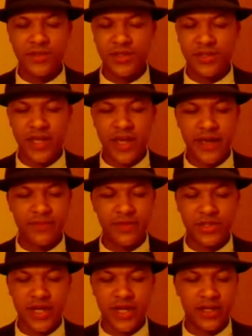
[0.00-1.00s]
want to see
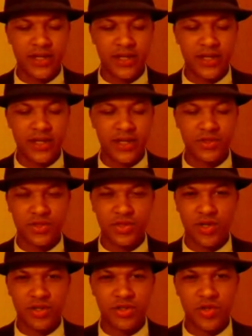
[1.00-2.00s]
Captain Jack in a
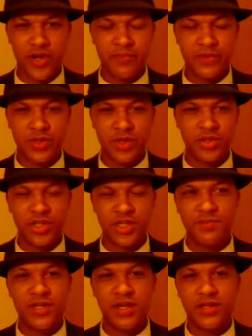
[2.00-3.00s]
Star Trek
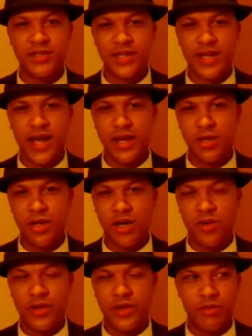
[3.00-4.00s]
episode just because
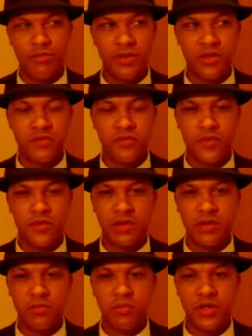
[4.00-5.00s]
I know he
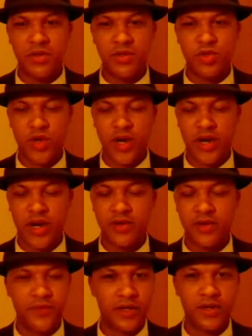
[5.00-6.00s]
would try
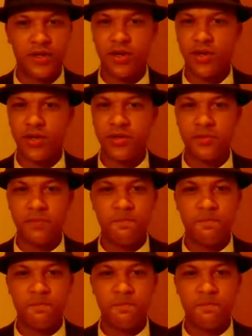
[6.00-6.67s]
to fuck Kirk.